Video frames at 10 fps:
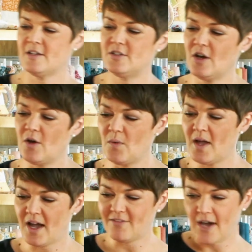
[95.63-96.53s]
So
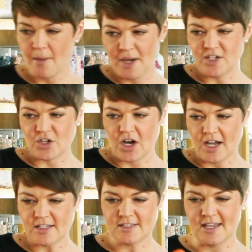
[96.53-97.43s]
I've got my
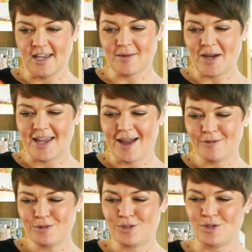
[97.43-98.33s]
dots and my
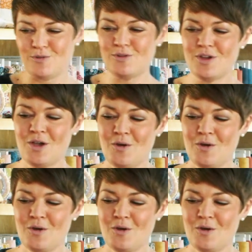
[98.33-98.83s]
houndstooth,